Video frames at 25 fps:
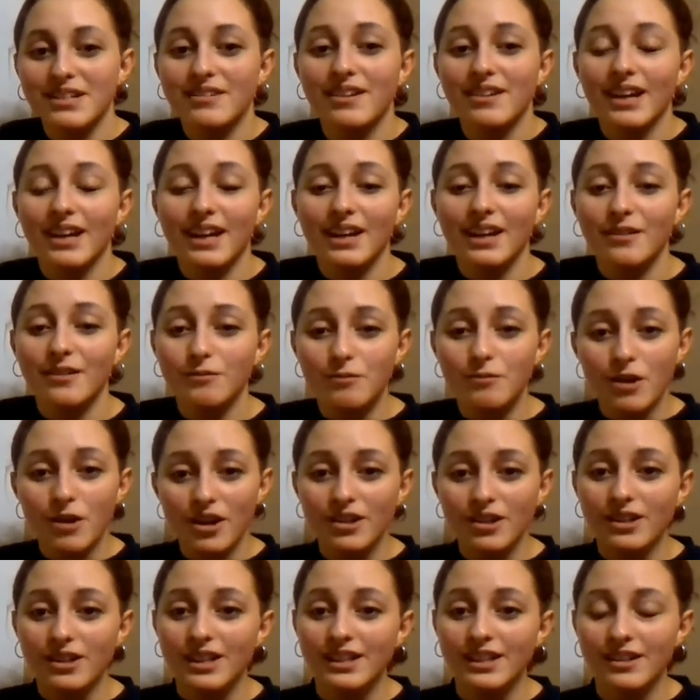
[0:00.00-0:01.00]
And
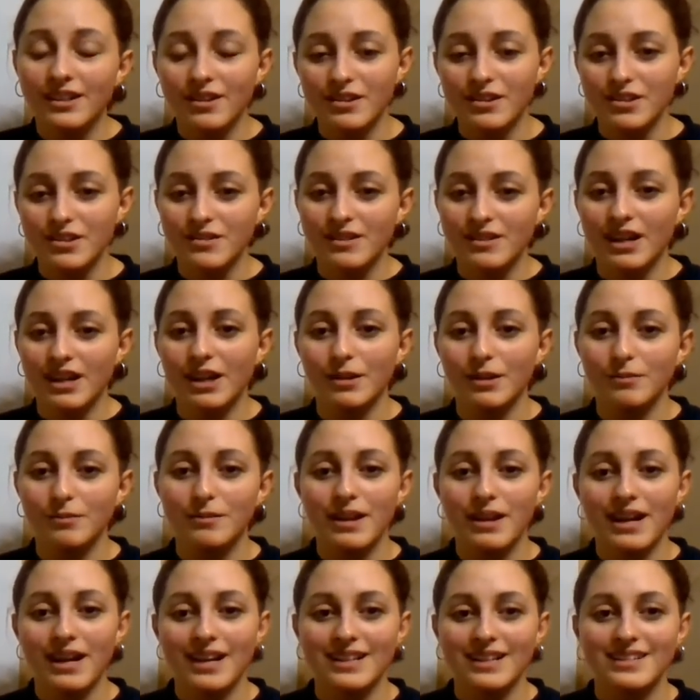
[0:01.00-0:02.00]
water can also help,
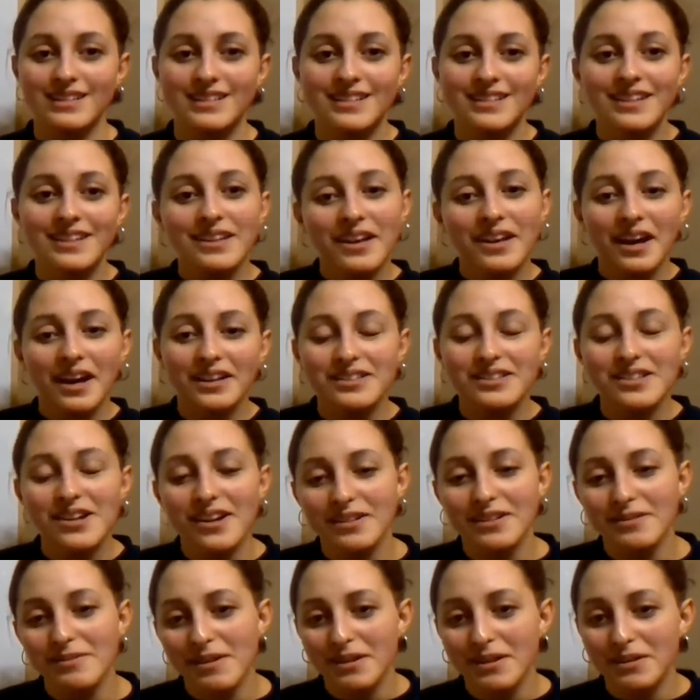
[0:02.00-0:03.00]
as talked
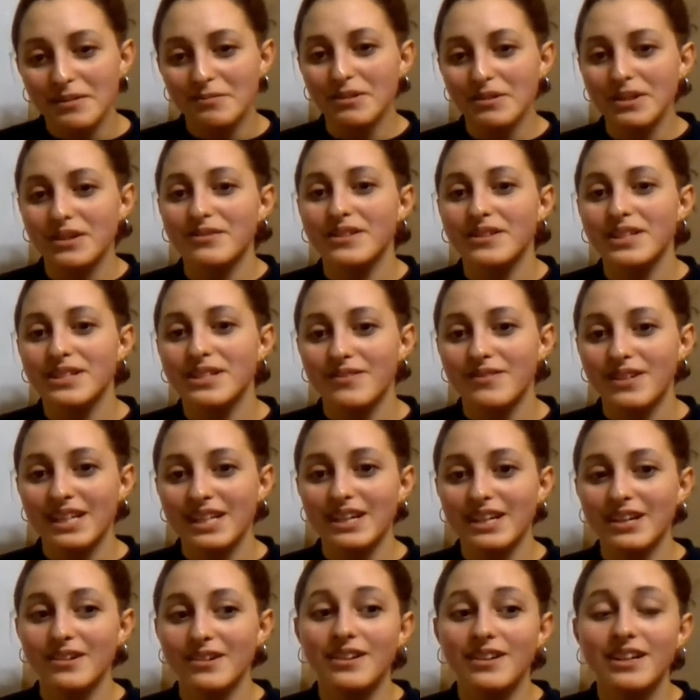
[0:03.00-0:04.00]
about in the previous
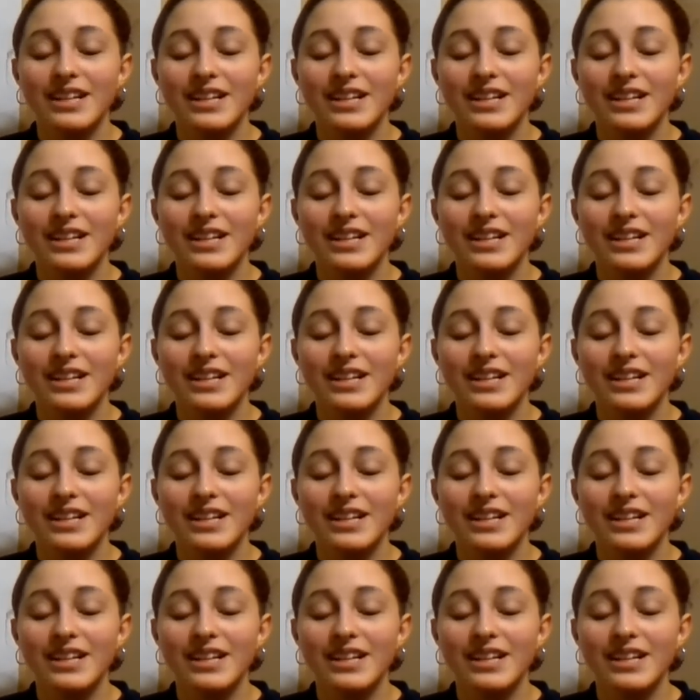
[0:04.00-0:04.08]
video.